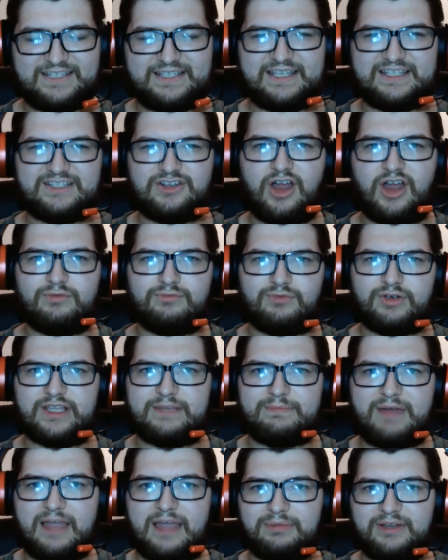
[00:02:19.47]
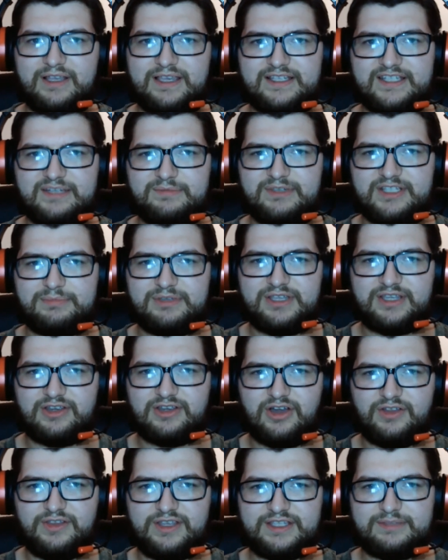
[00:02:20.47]
not really my place to be speaking
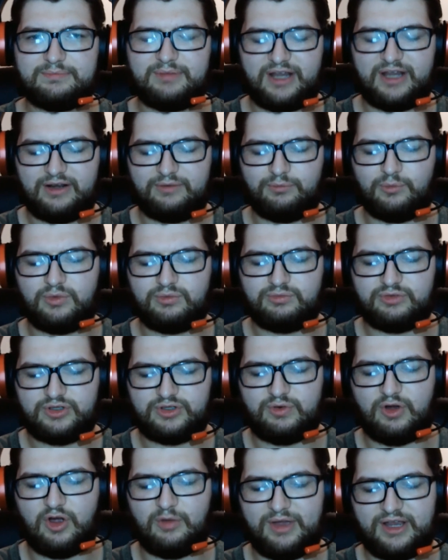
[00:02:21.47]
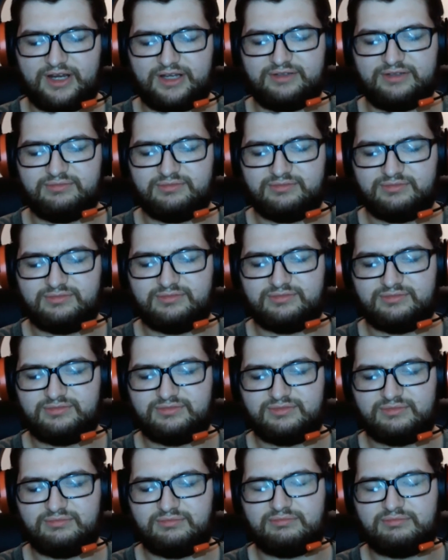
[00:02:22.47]
on this, but I do hope
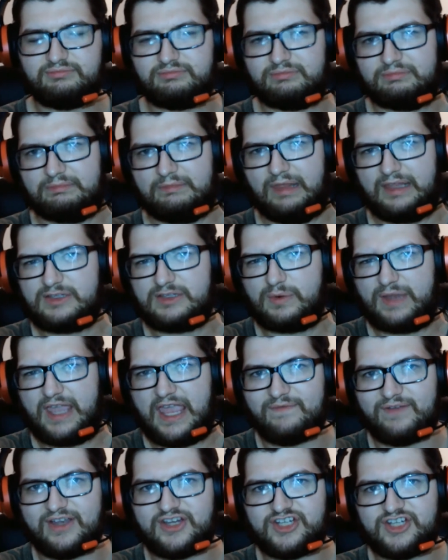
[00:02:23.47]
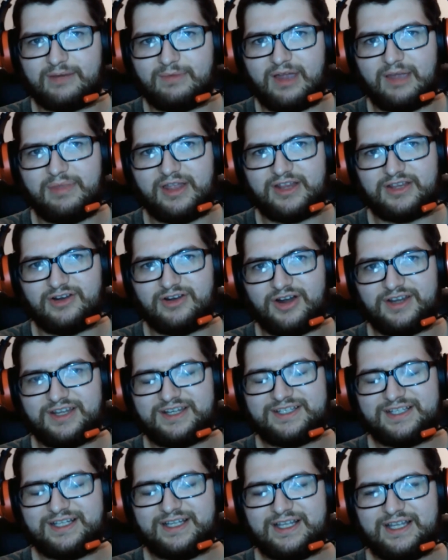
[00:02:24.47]
it's okay if I share my opinion on
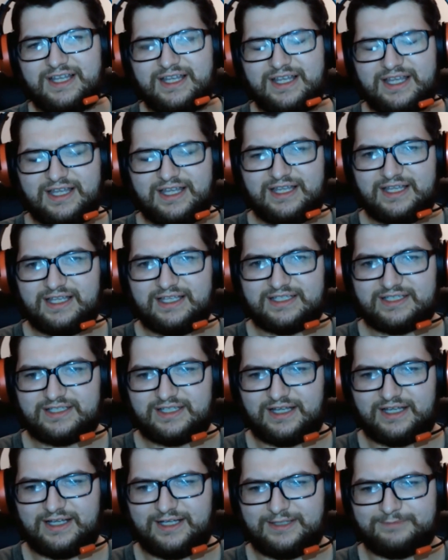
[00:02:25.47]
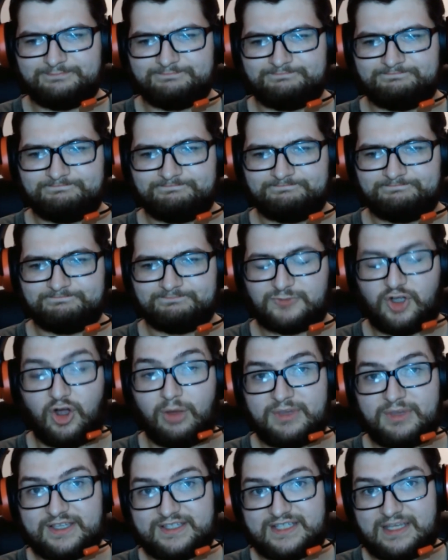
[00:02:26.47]
it. Call
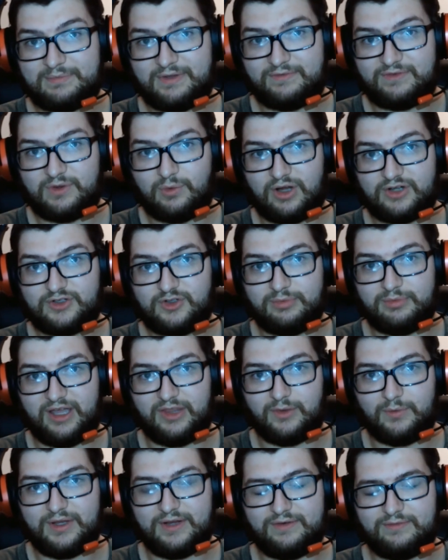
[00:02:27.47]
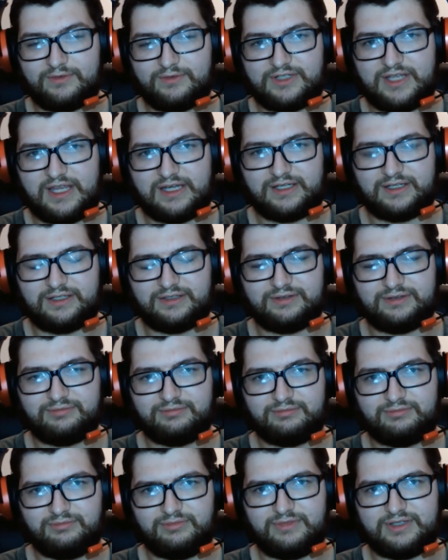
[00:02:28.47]
me a simp if you want to, by the way, for
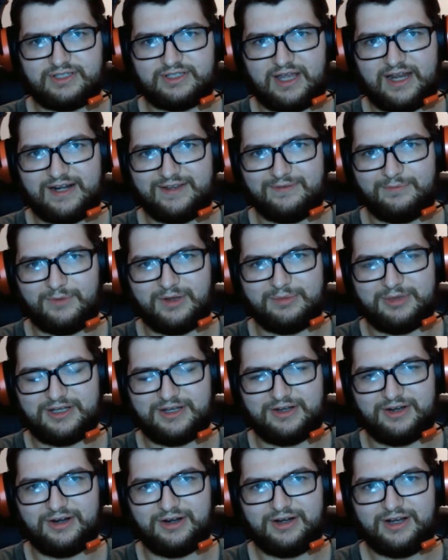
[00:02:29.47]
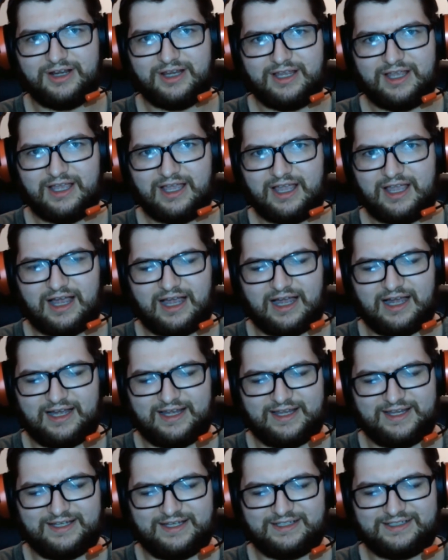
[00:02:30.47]
taking the side of the women here.
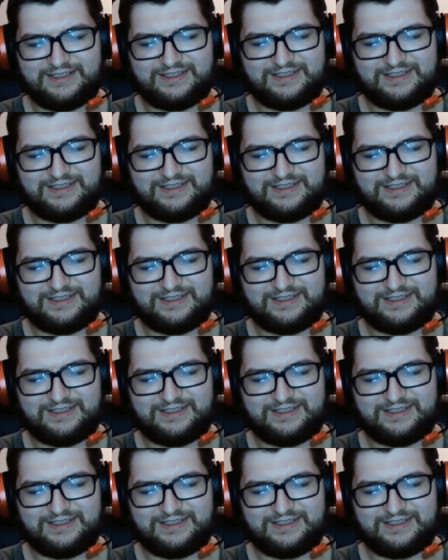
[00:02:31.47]
I